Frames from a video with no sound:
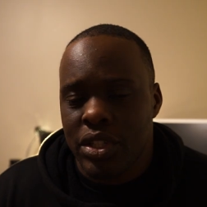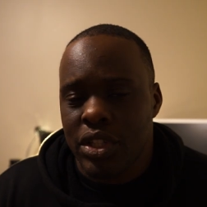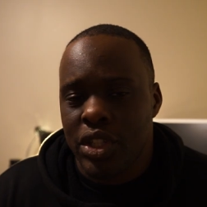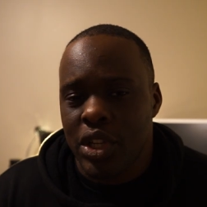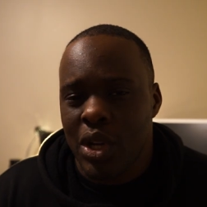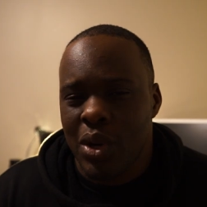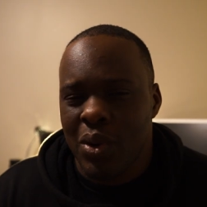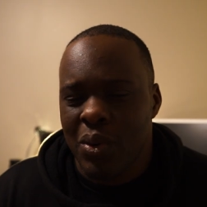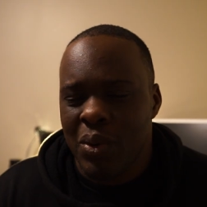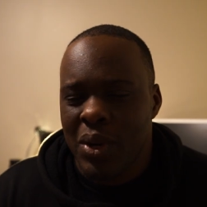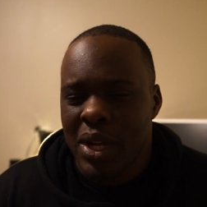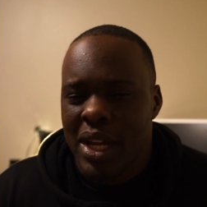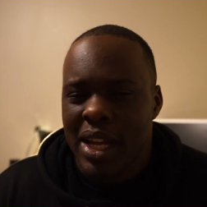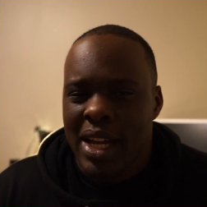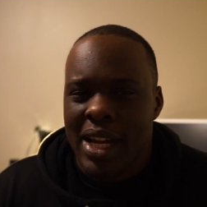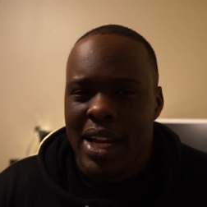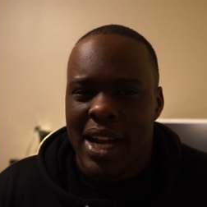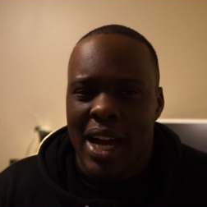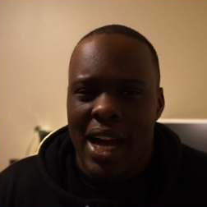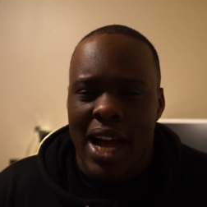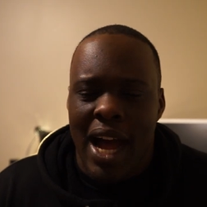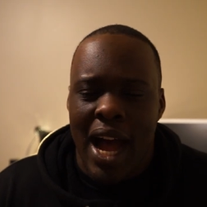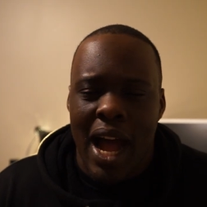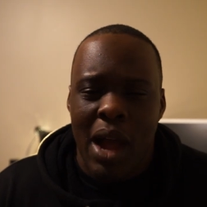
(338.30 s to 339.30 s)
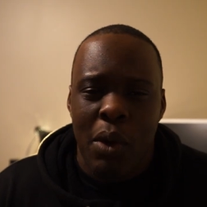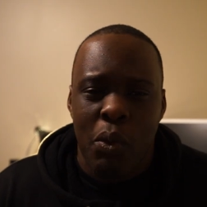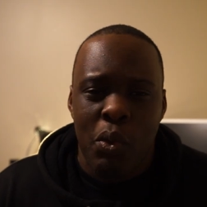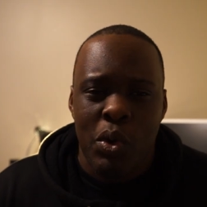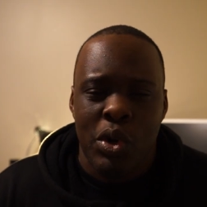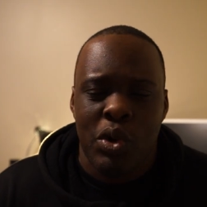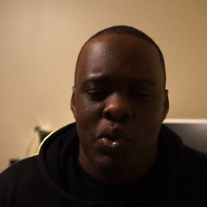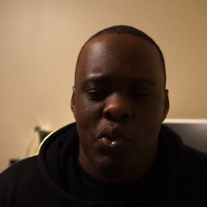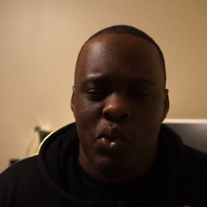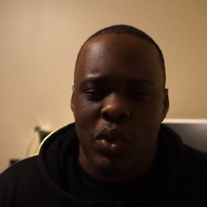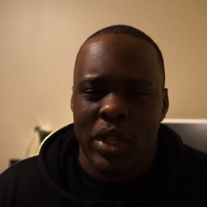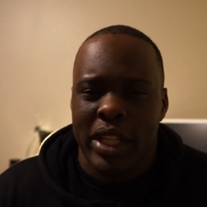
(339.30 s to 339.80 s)
So uh, I
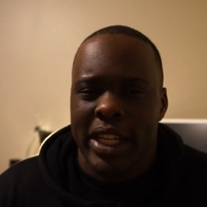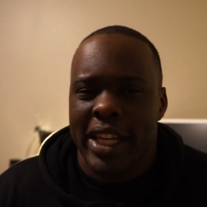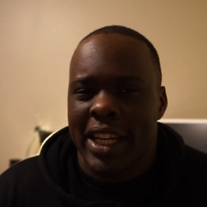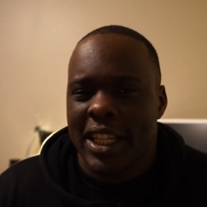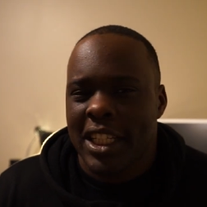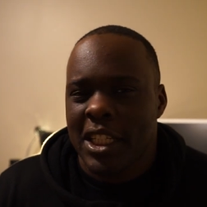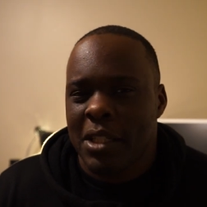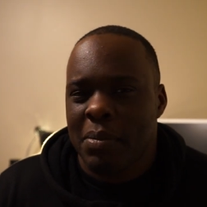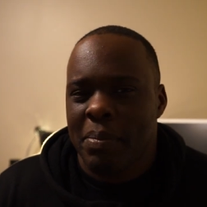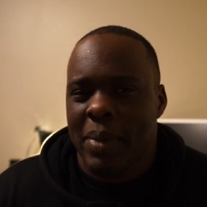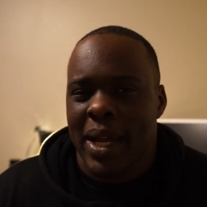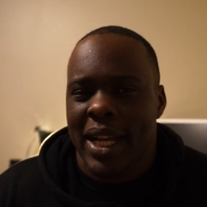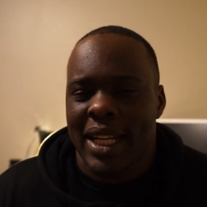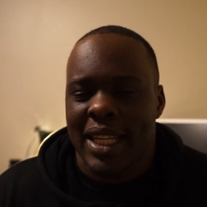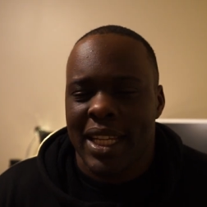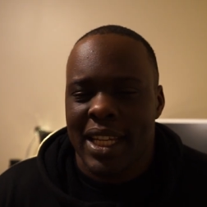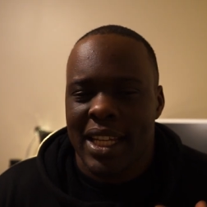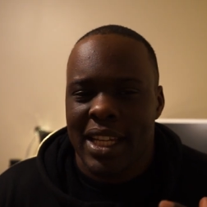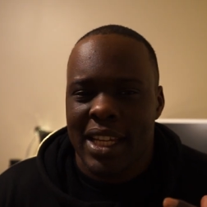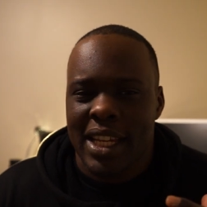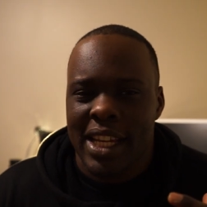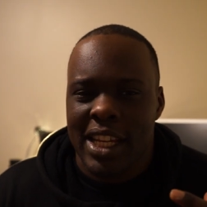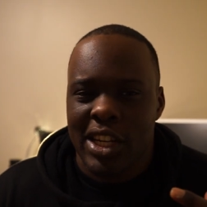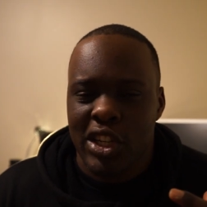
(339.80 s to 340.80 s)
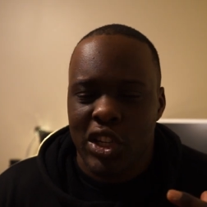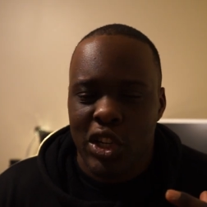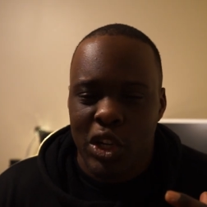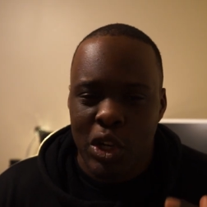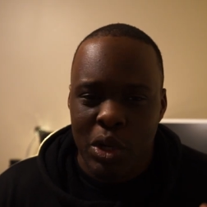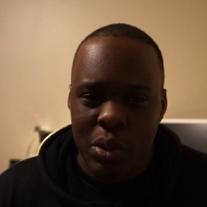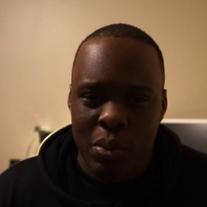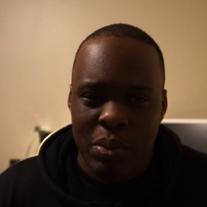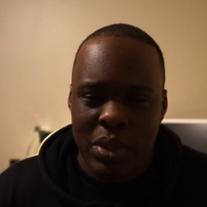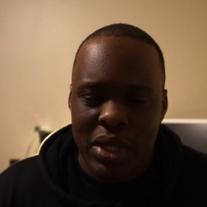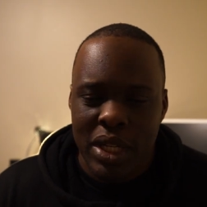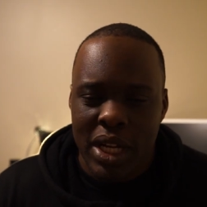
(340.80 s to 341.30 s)
wouldn't really expect in
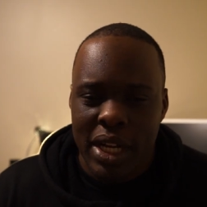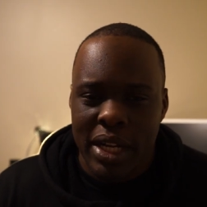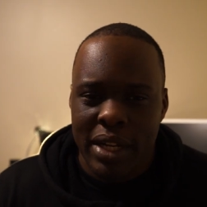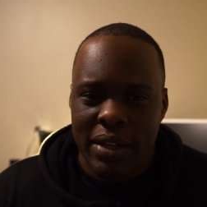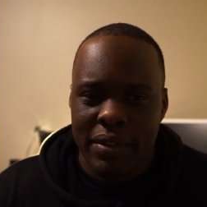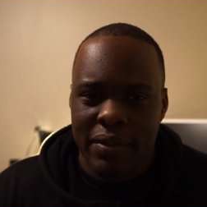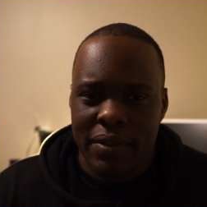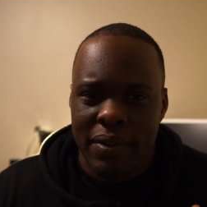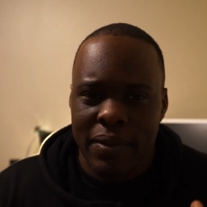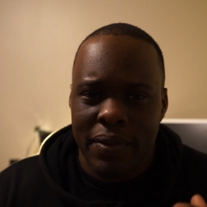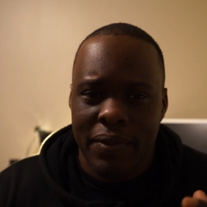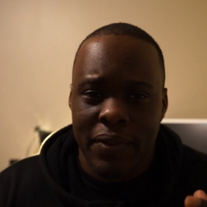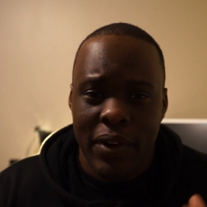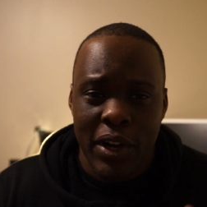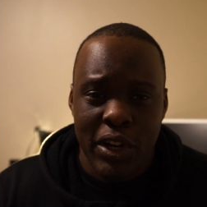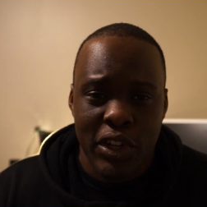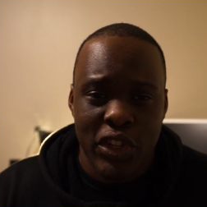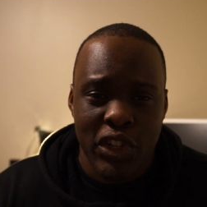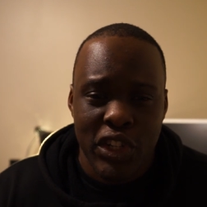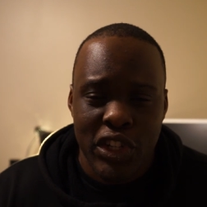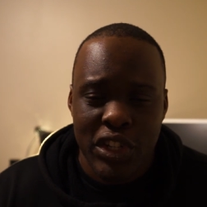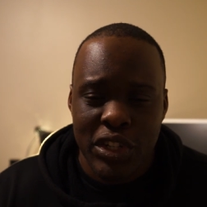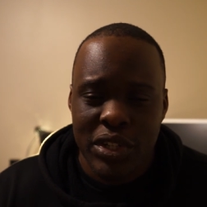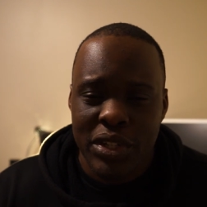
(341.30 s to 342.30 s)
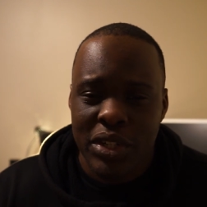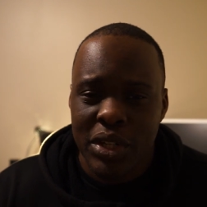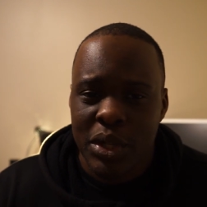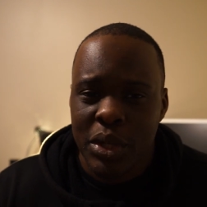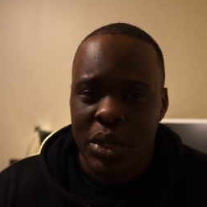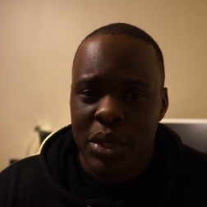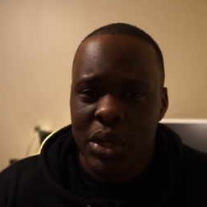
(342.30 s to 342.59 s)
terms of function